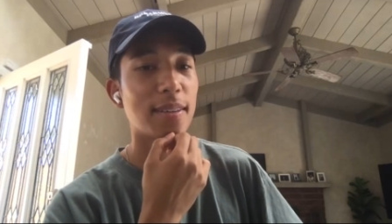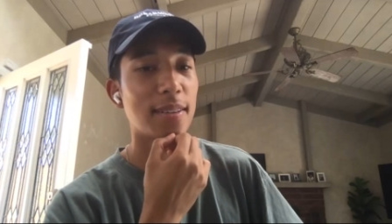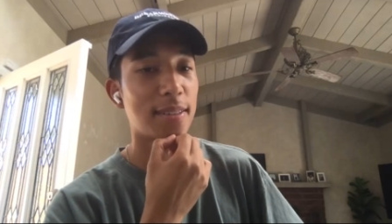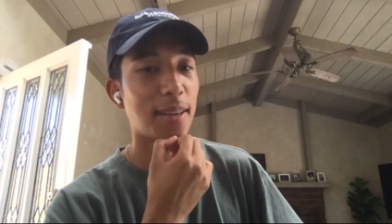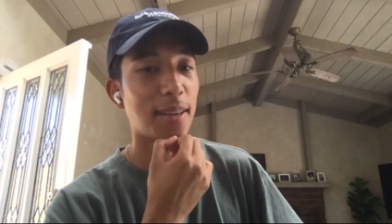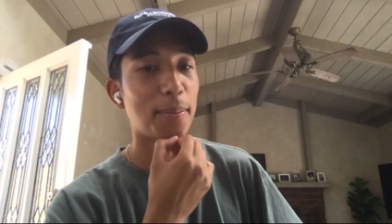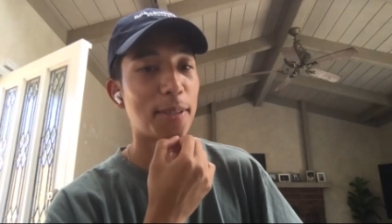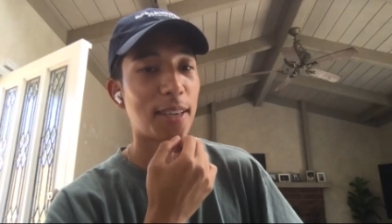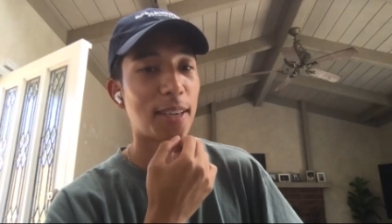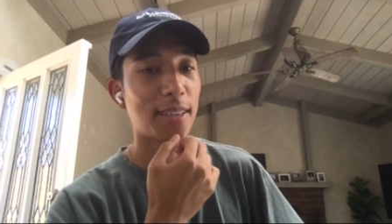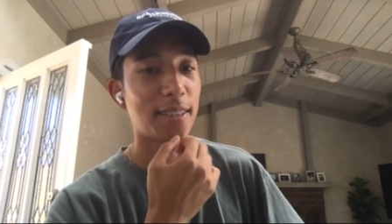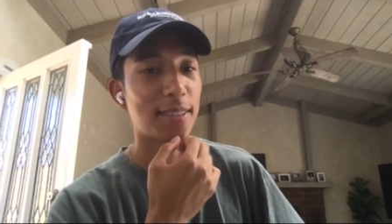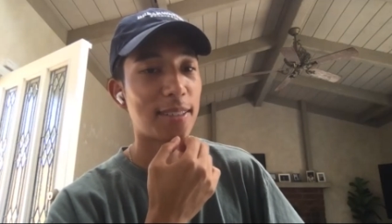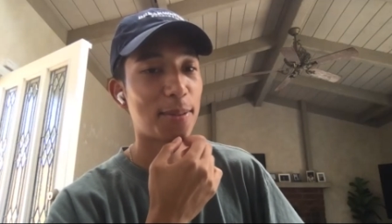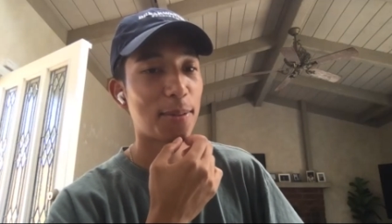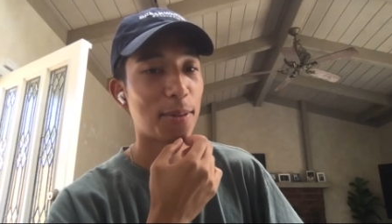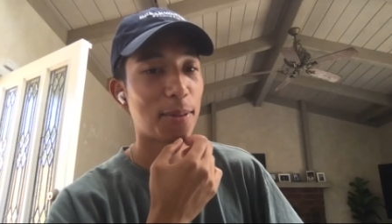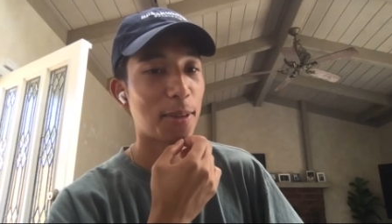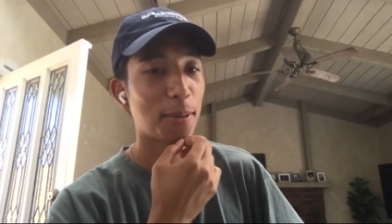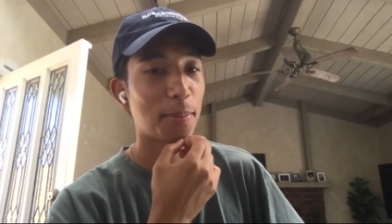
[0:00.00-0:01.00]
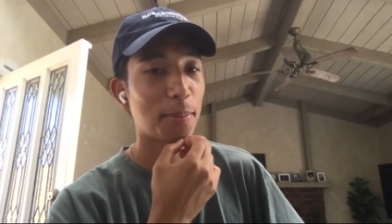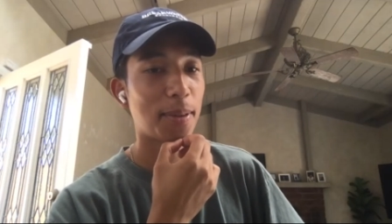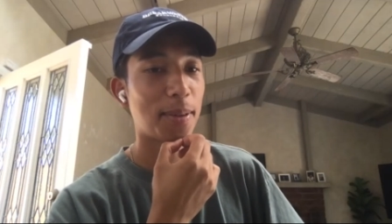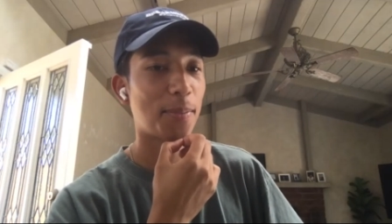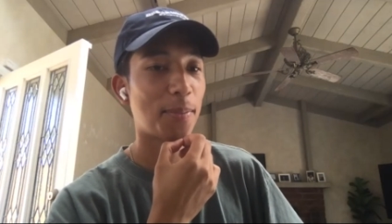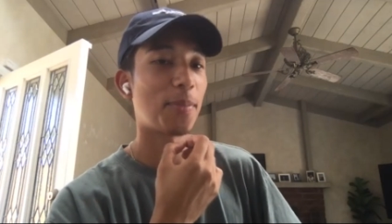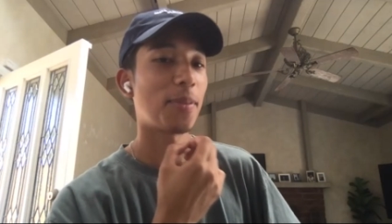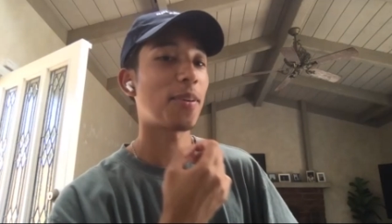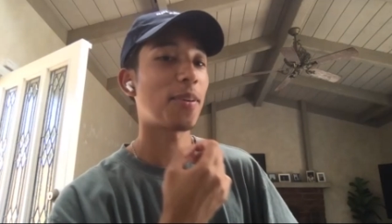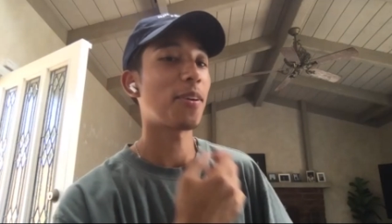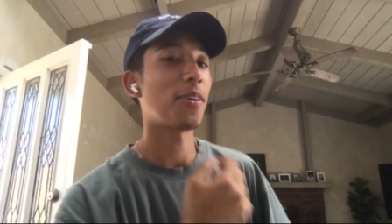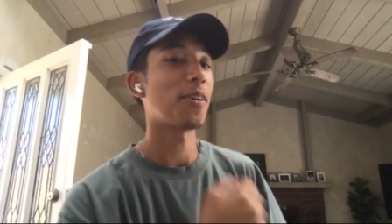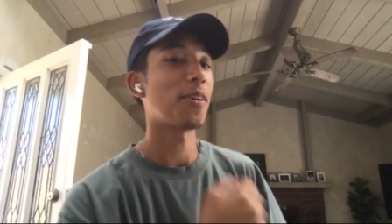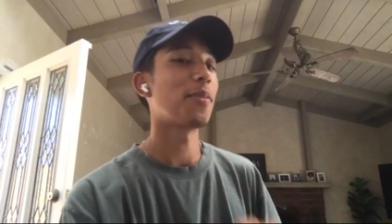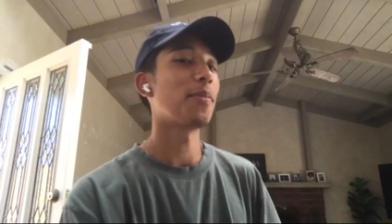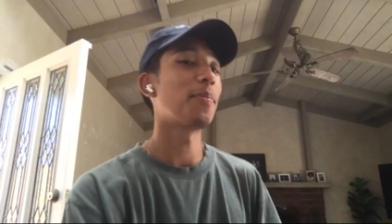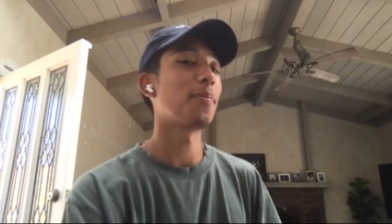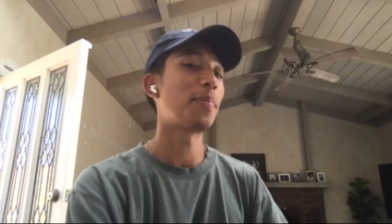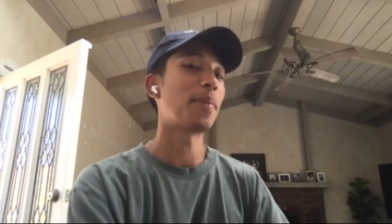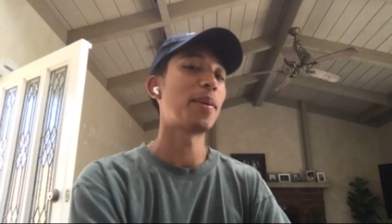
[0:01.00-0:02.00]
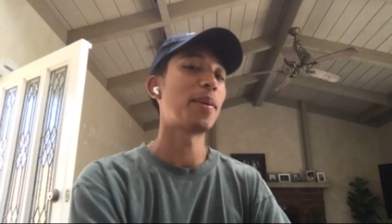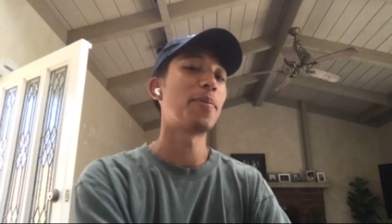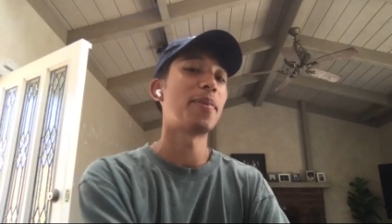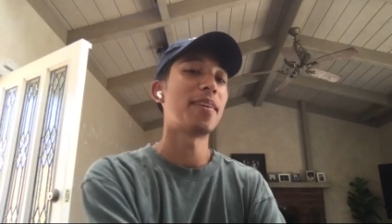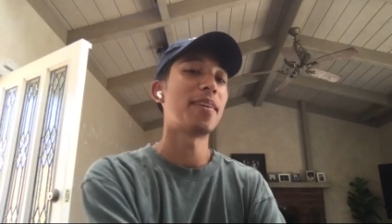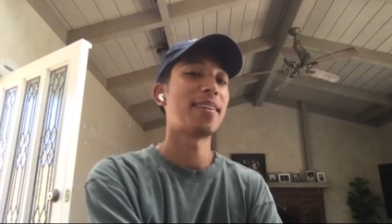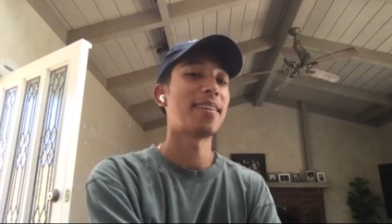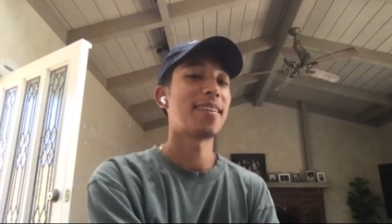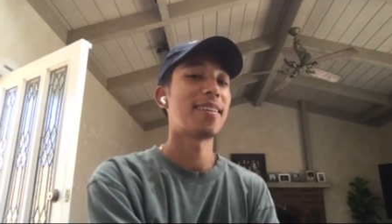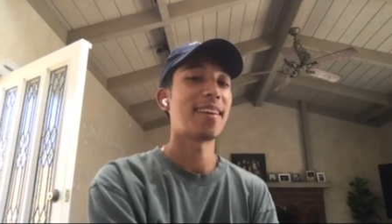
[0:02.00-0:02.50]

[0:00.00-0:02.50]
the subjects? Could be one.